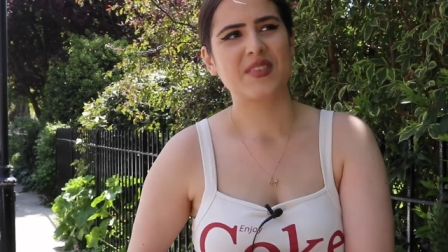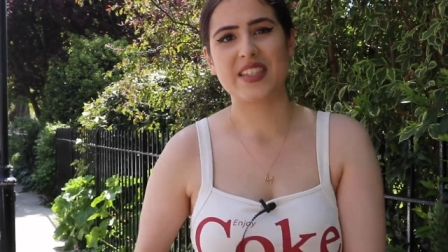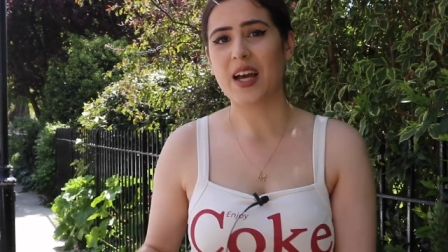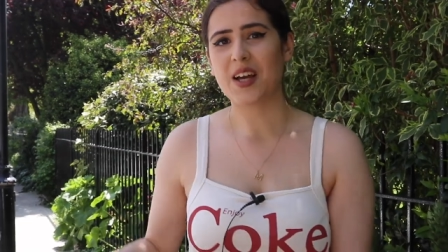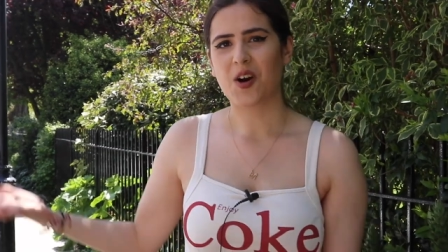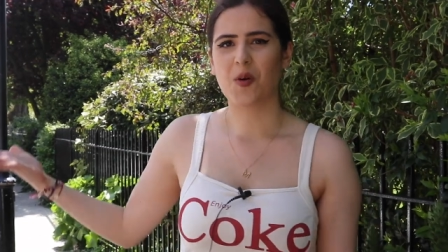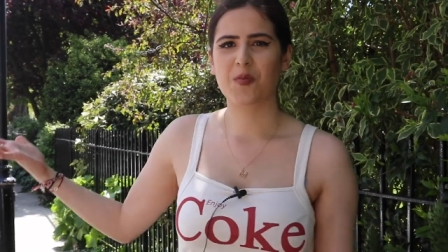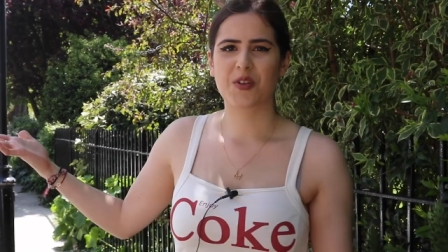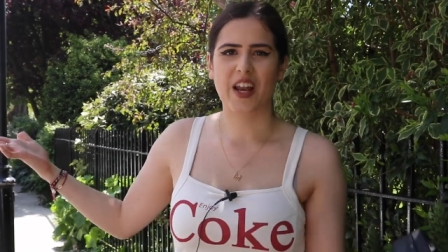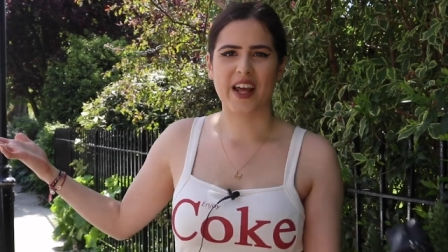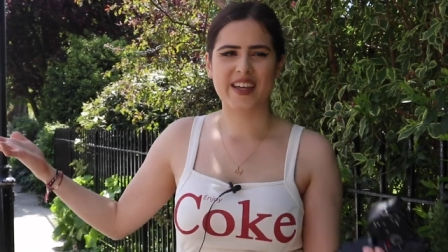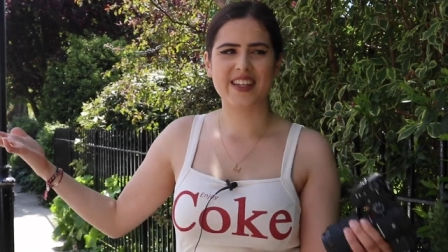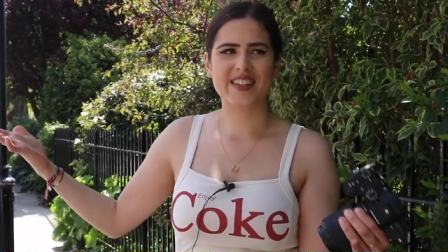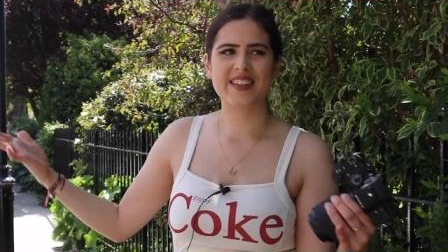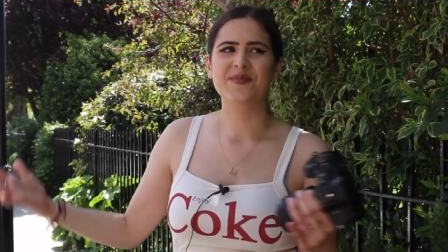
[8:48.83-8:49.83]
Yeah, hope you
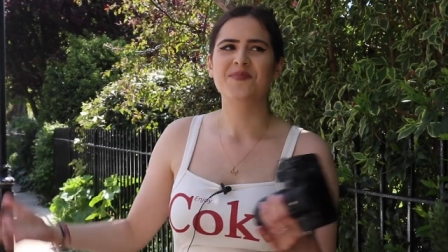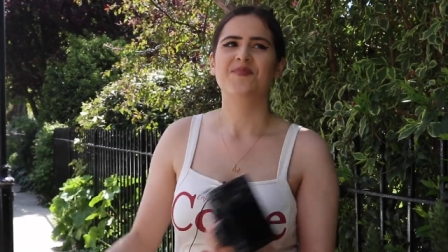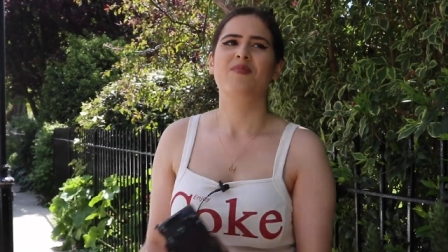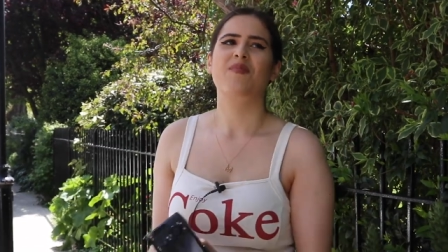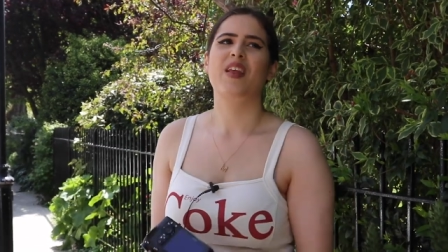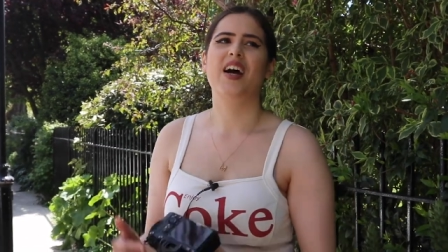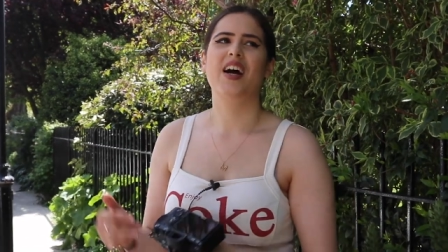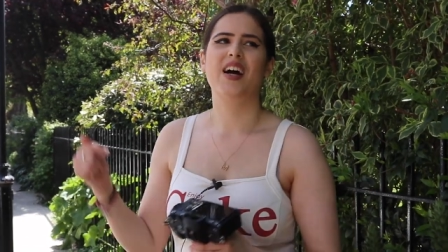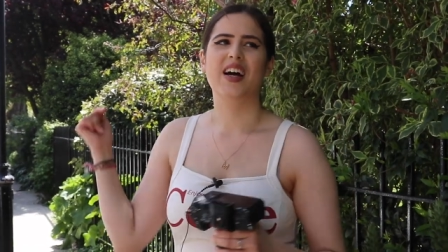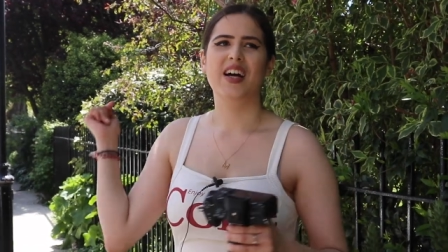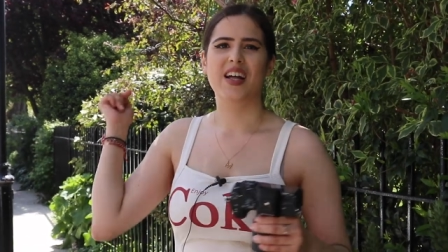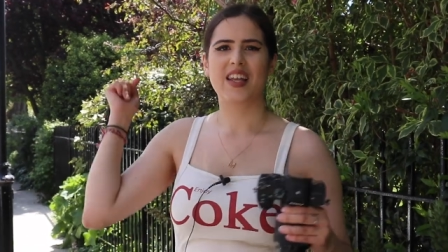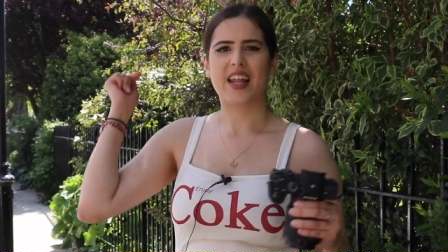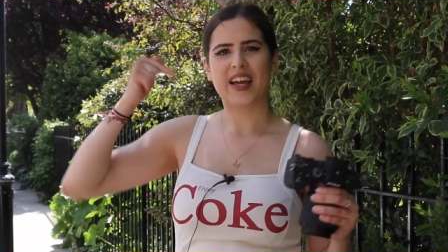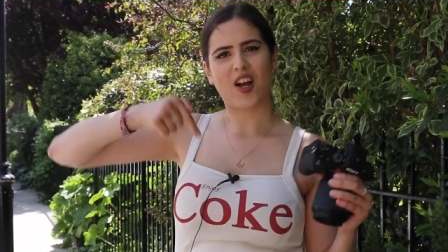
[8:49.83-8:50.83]
like it.
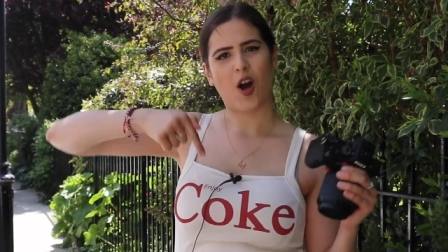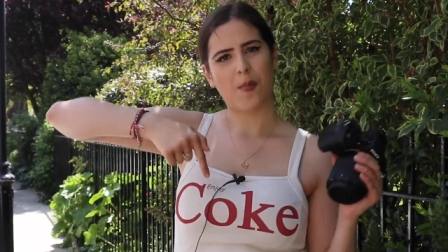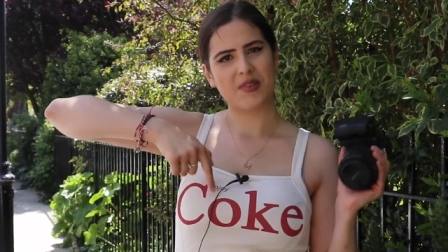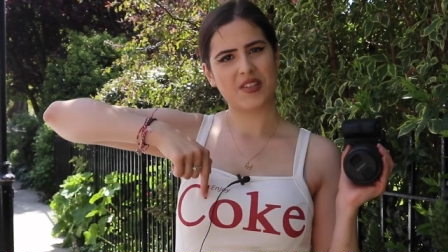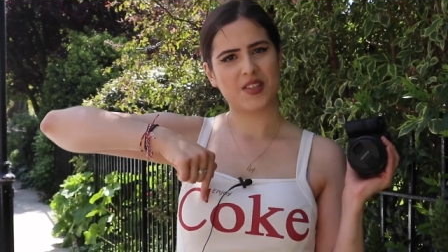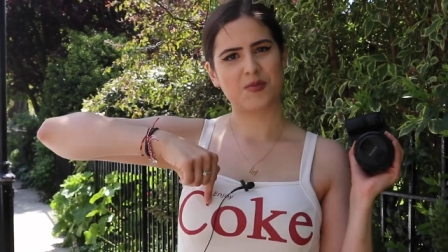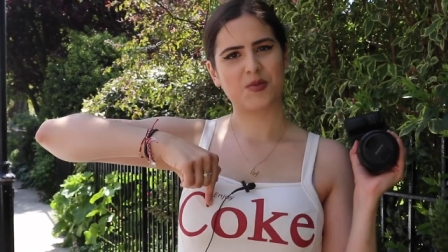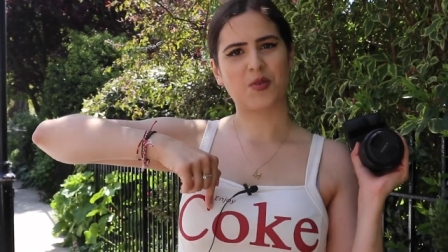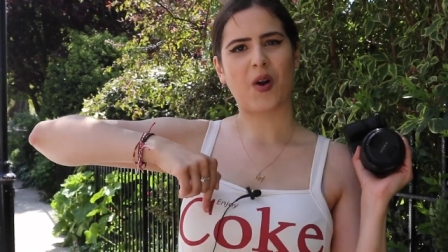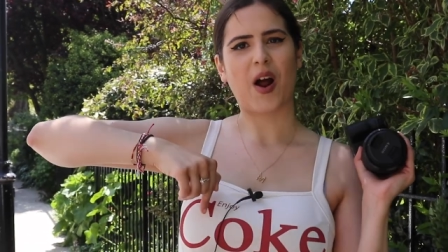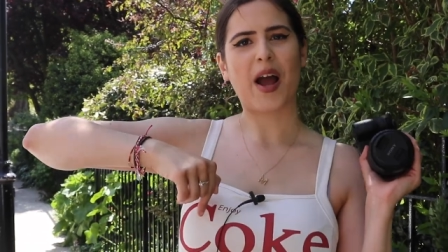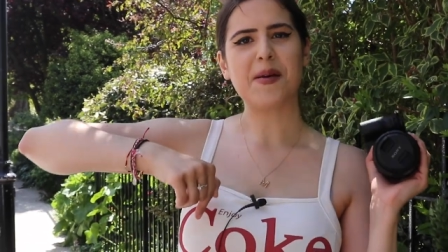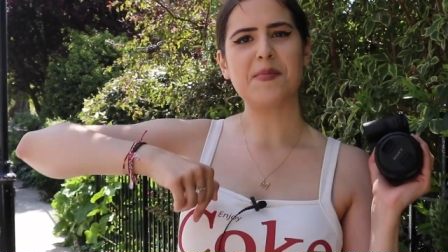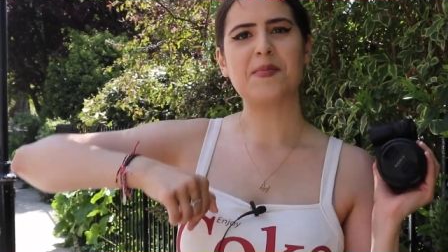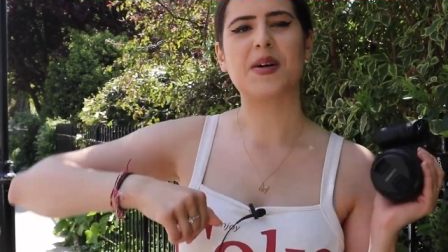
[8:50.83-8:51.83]
Like, comment, subscribe,